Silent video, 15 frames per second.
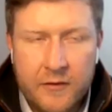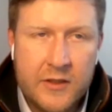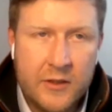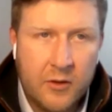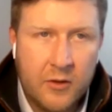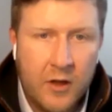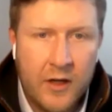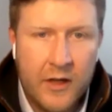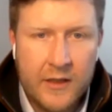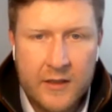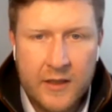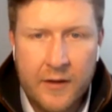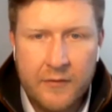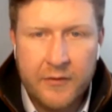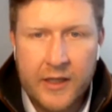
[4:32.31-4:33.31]
still got it. It's a
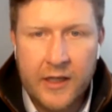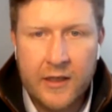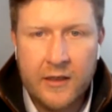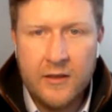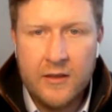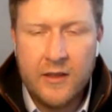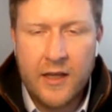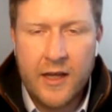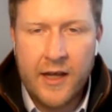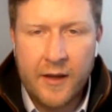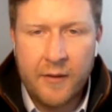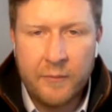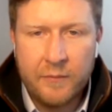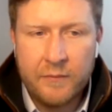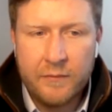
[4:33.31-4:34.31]
lovely gun.
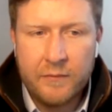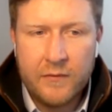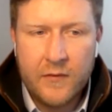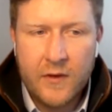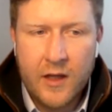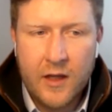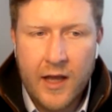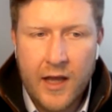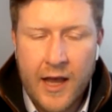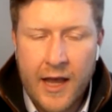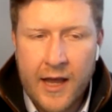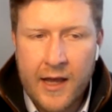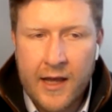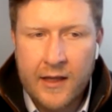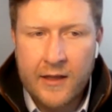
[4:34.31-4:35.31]

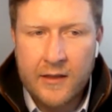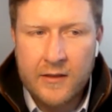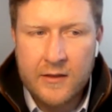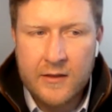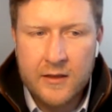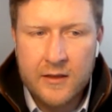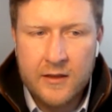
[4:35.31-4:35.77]
And